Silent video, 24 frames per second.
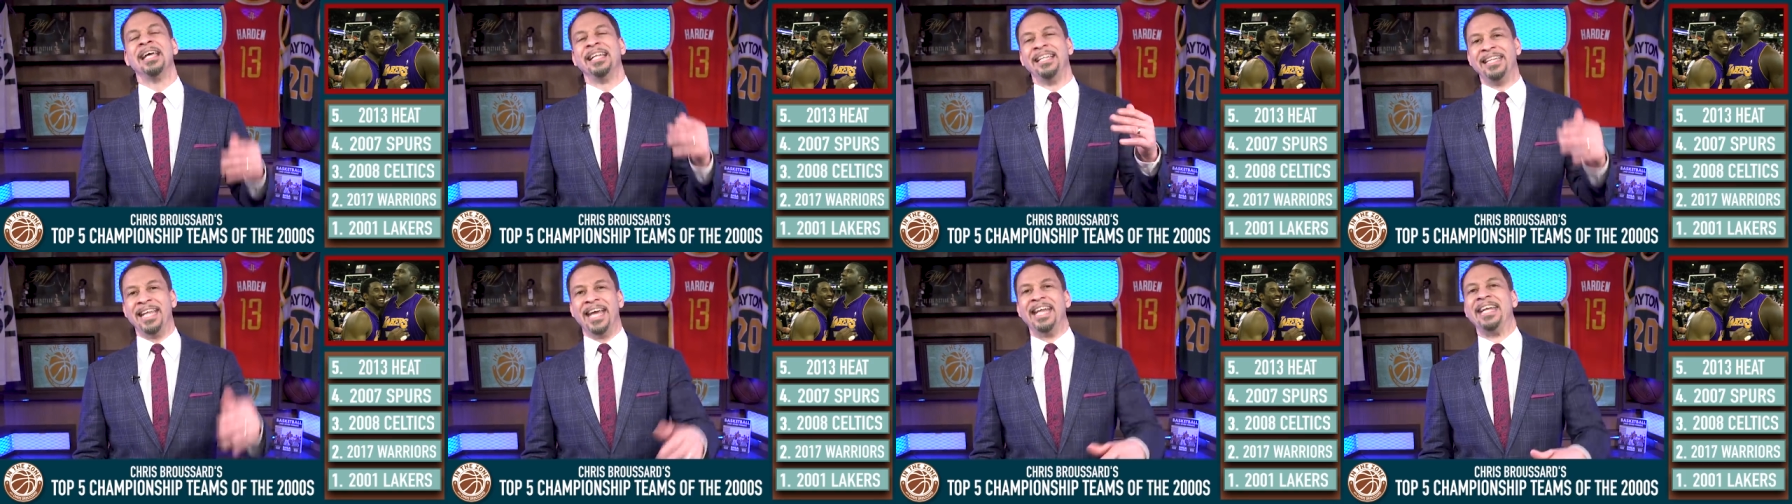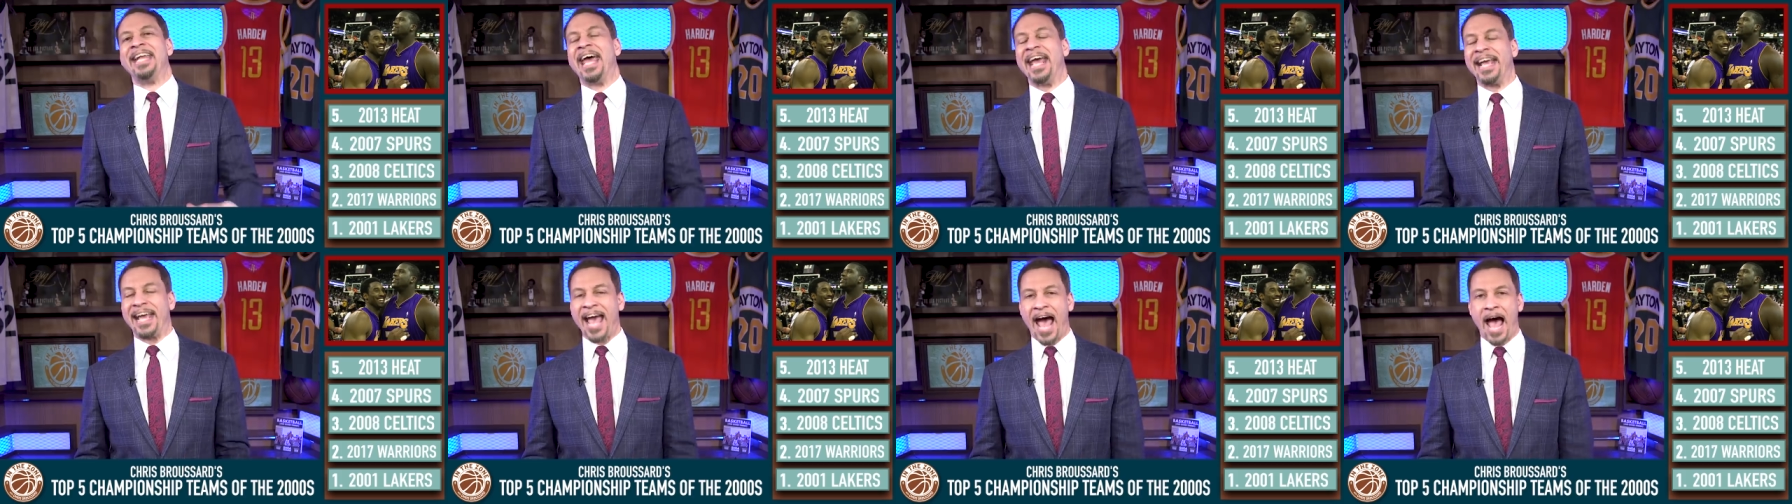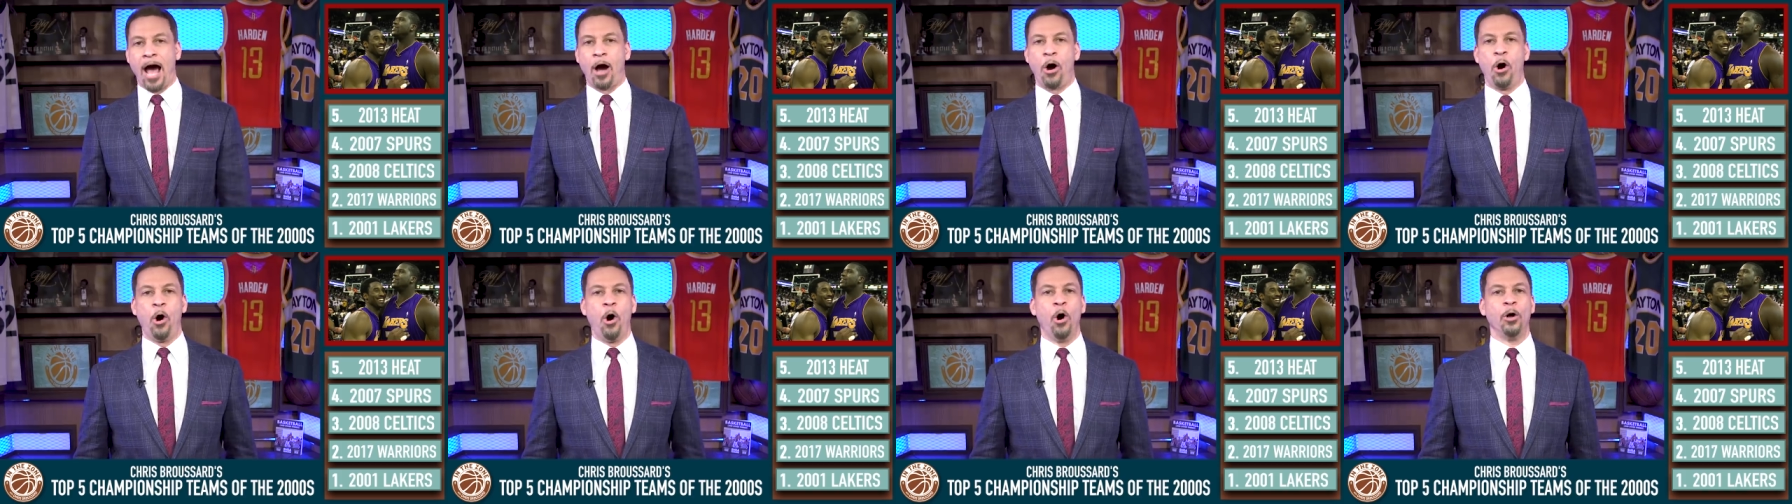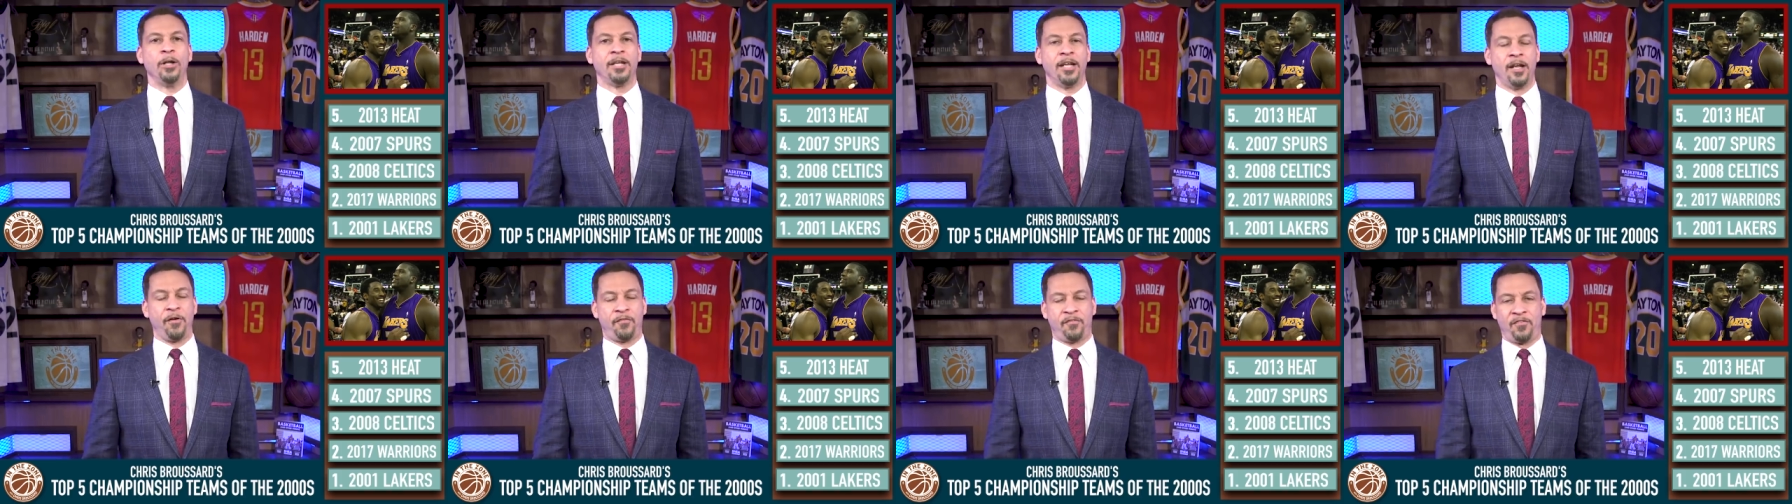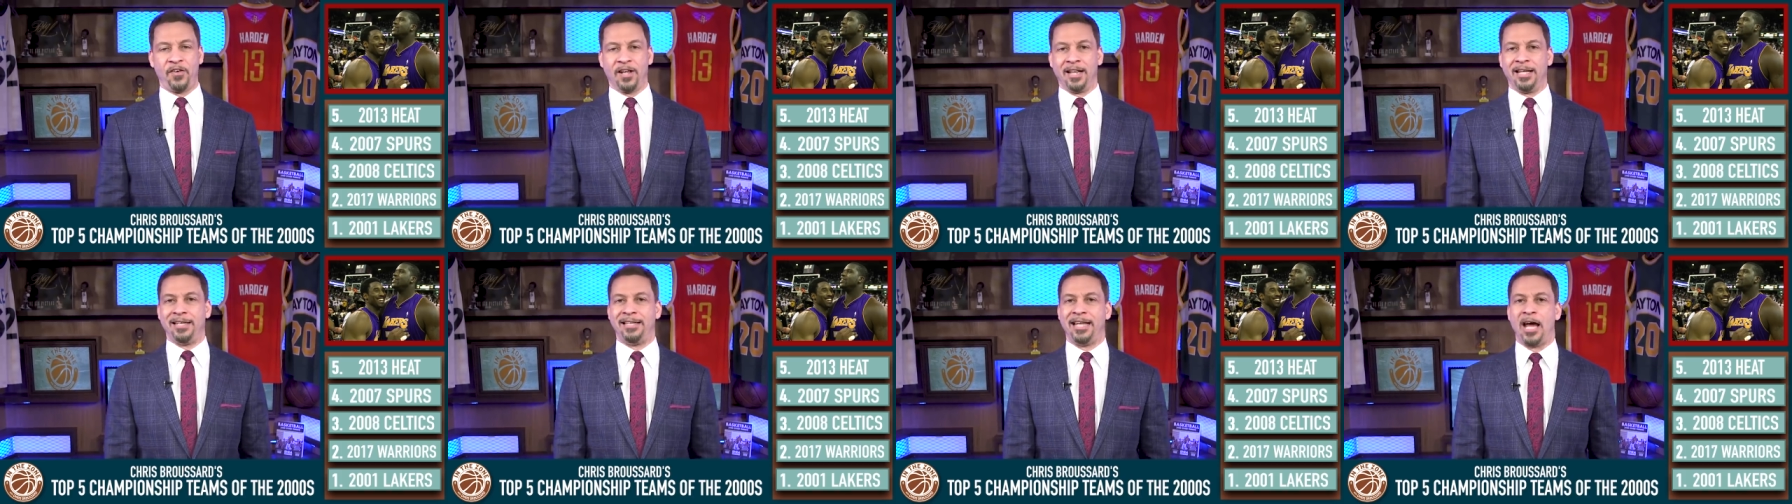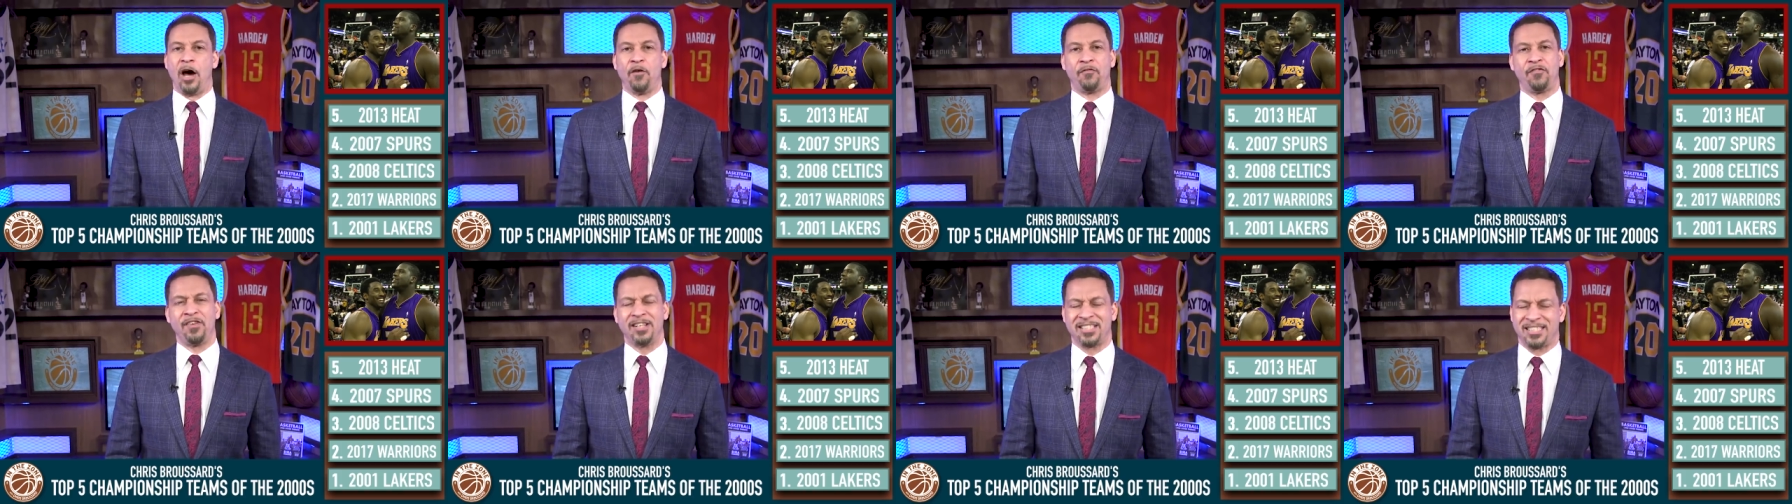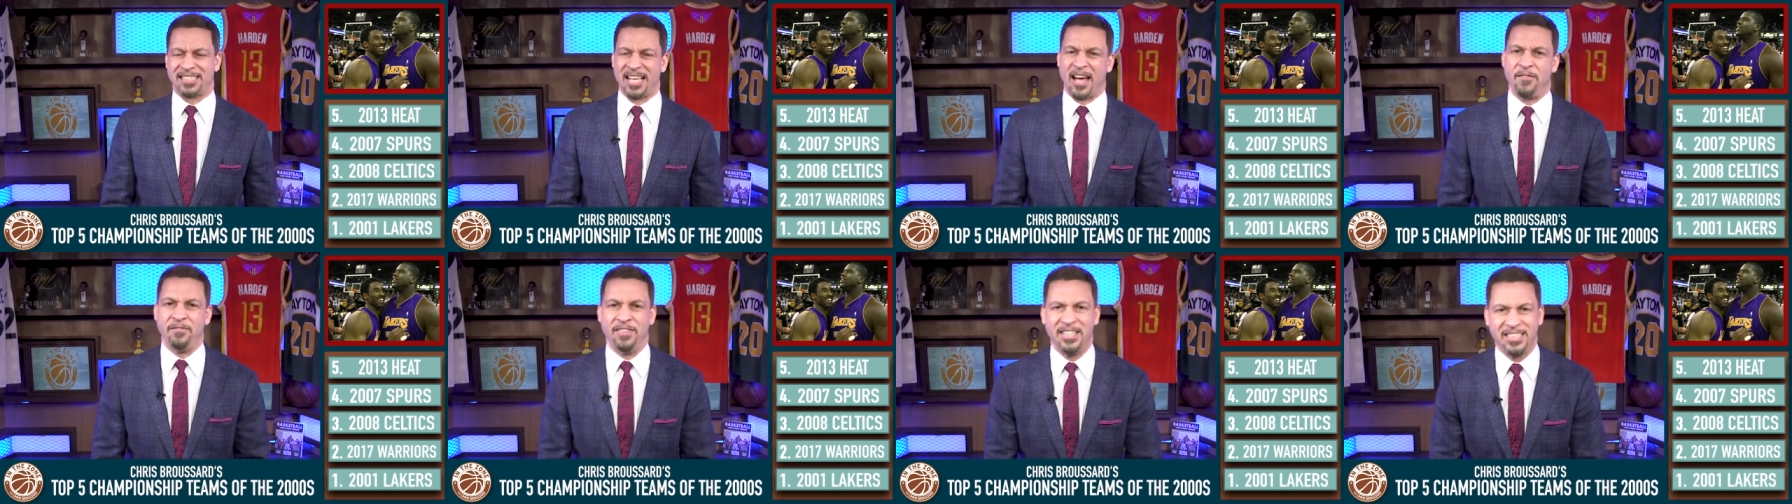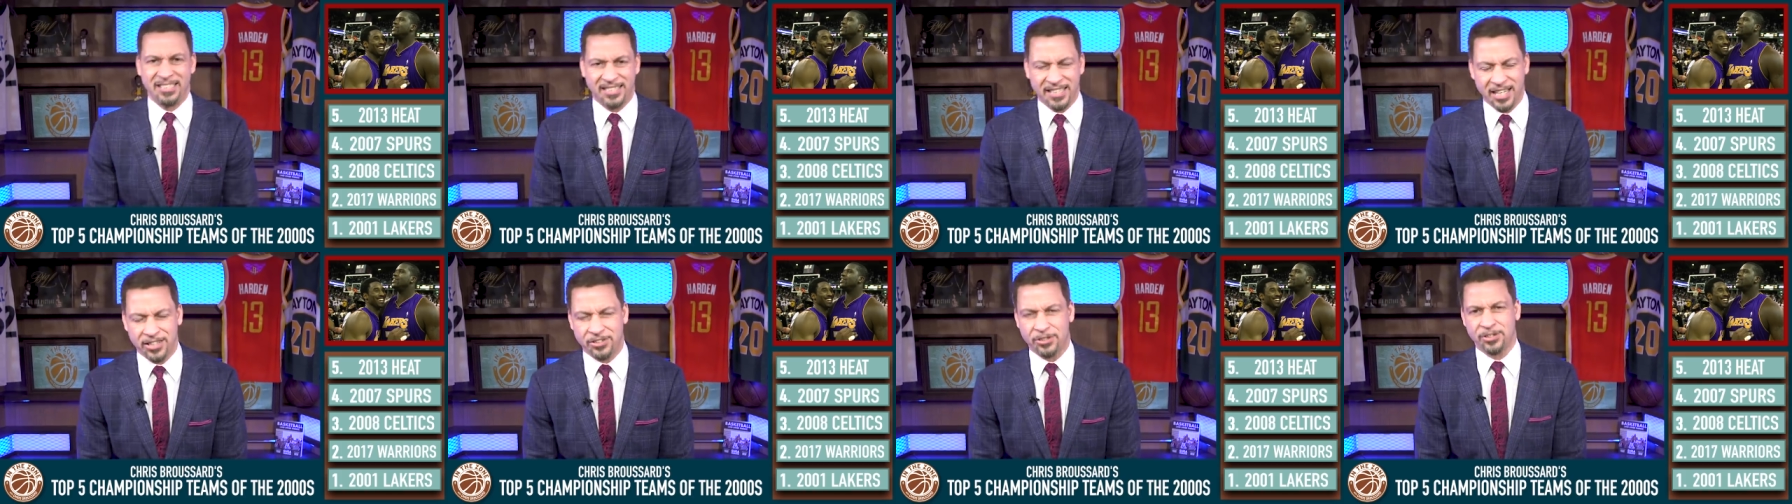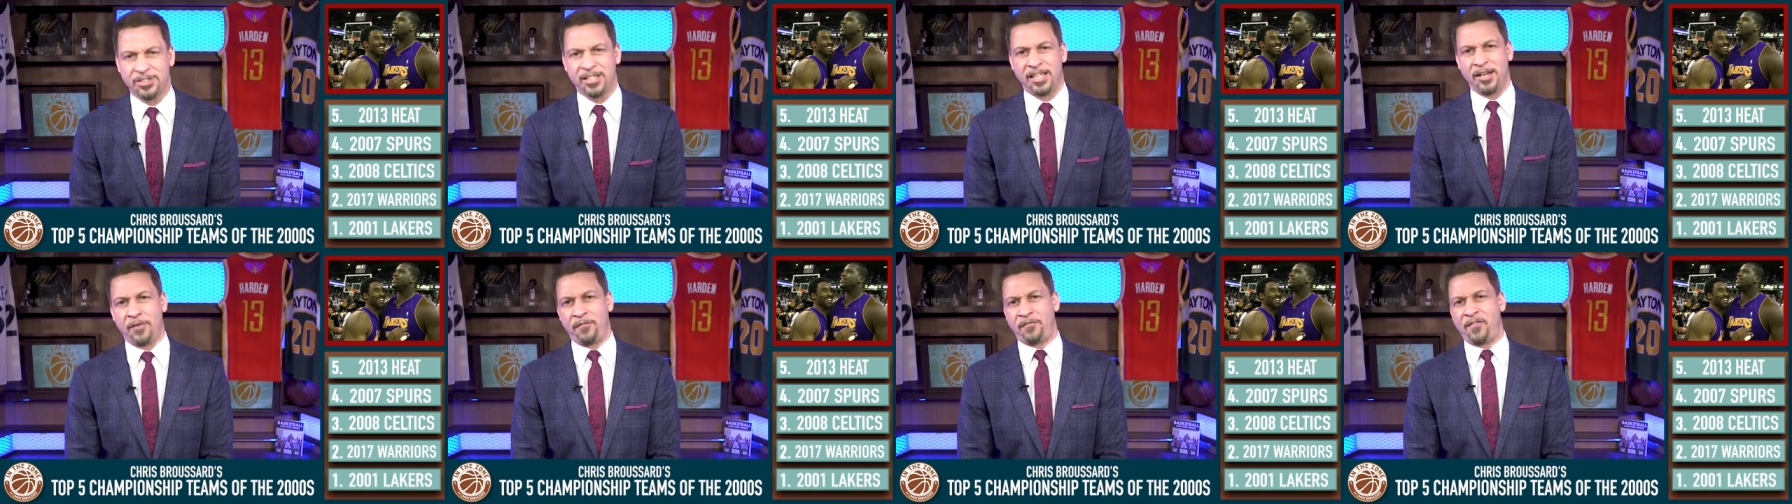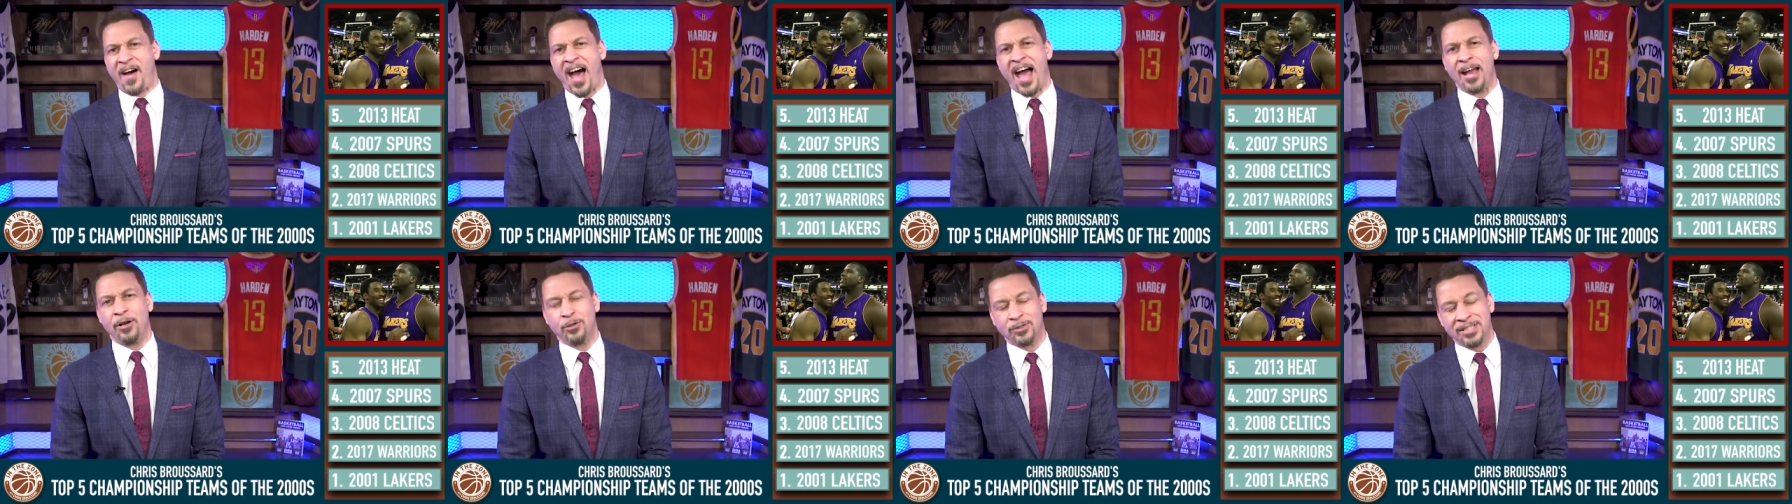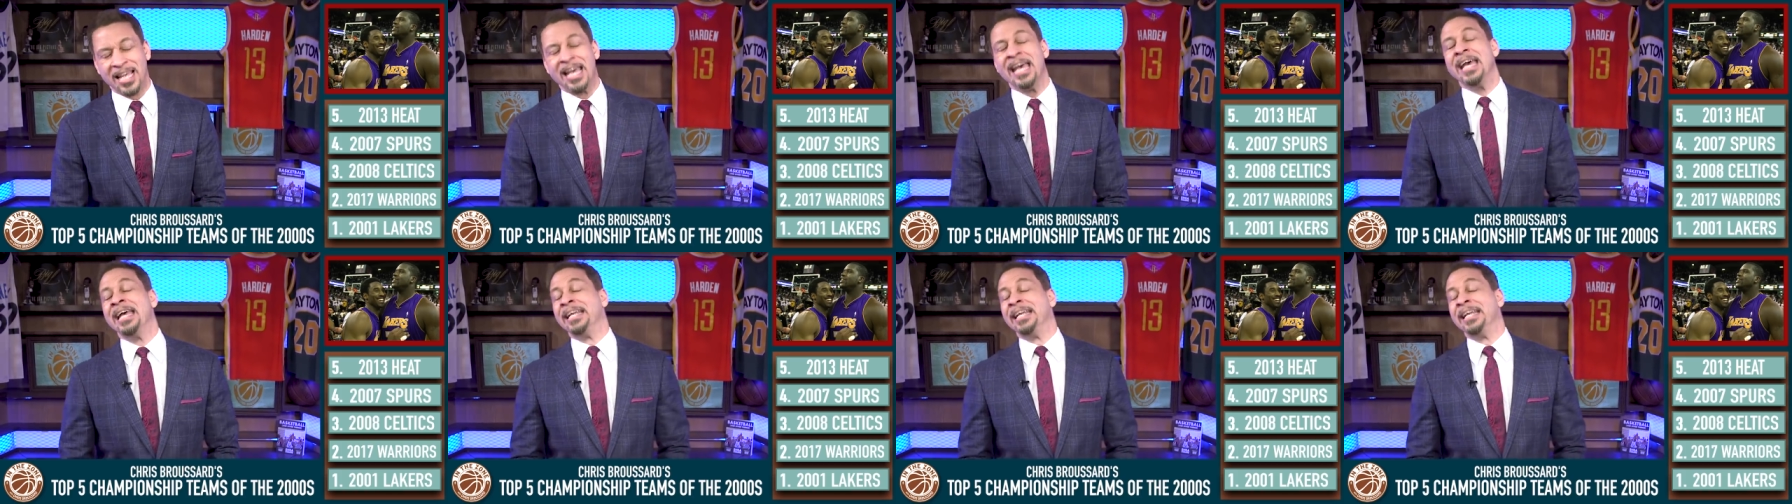Then they got hold of the Philadelphia 76ers in the finals.